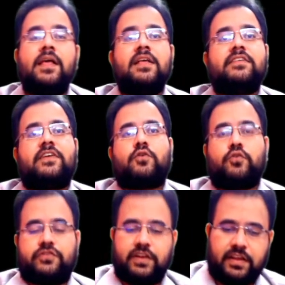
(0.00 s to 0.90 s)
Sir,
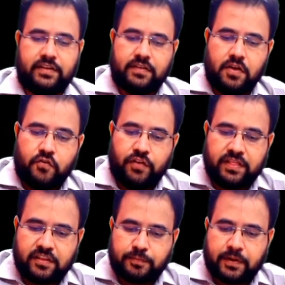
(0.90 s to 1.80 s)
question is, will
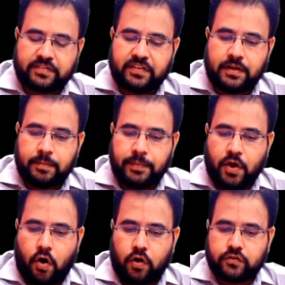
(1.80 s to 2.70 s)
this person be
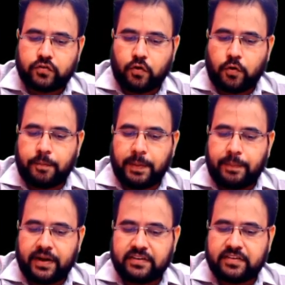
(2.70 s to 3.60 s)
also be
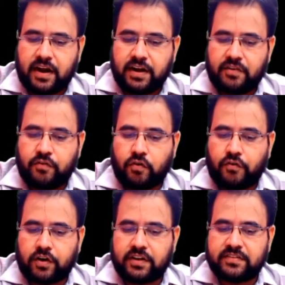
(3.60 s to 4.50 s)
punished under
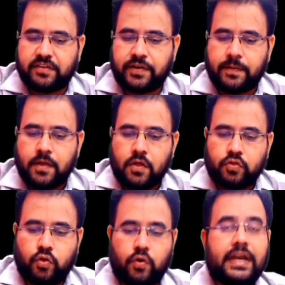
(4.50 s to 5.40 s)
447?
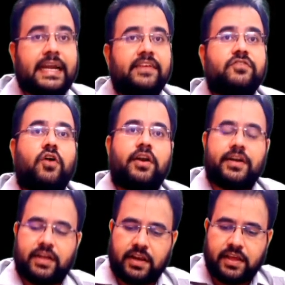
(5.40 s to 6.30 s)
Though it is not
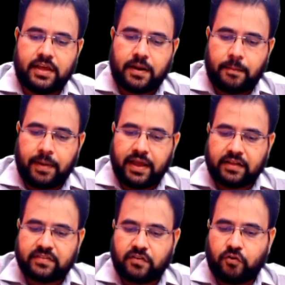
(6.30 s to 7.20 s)
written here, my
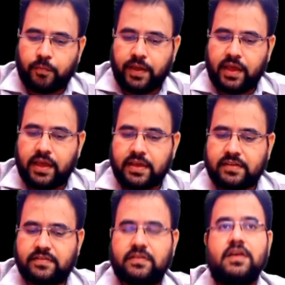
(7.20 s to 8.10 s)
answer would be
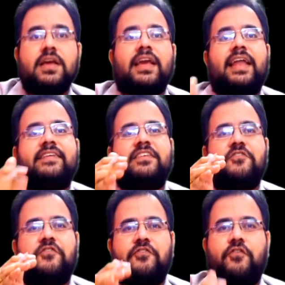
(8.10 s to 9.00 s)
yes. Can I say
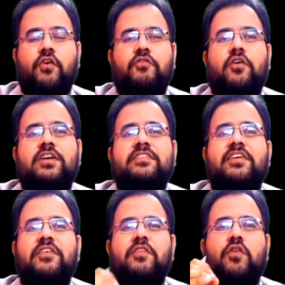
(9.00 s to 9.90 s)

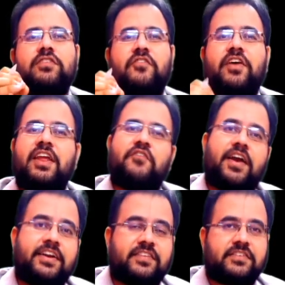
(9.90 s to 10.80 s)
447 was a very
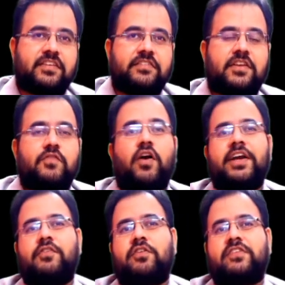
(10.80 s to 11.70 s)
wide section, sir. What it
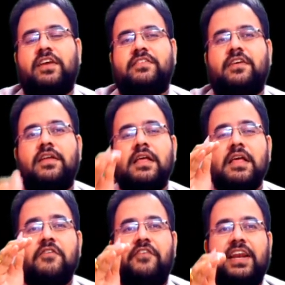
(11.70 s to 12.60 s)
was saying, sir,
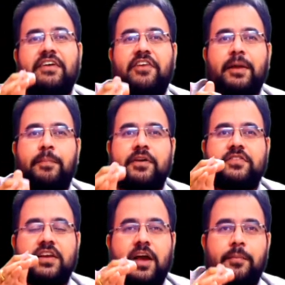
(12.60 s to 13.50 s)
whenever a
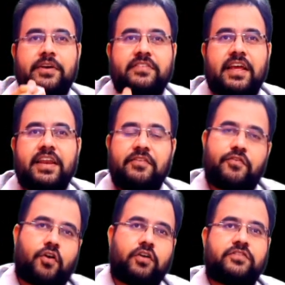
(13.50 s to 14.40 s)
person commits any
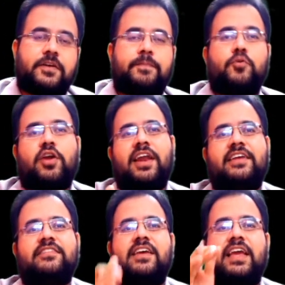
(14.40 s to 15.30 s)
fraud, sir, so can I
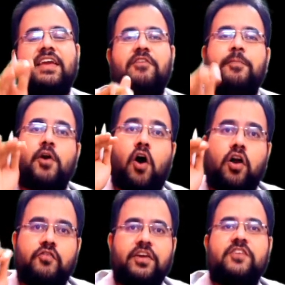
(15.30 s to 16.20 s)
say he will be
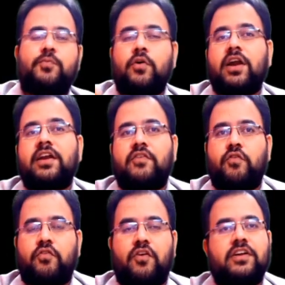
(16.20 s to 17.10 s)
always booked under
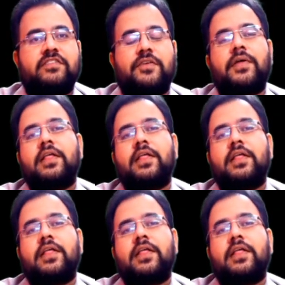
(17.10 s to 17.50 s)
447?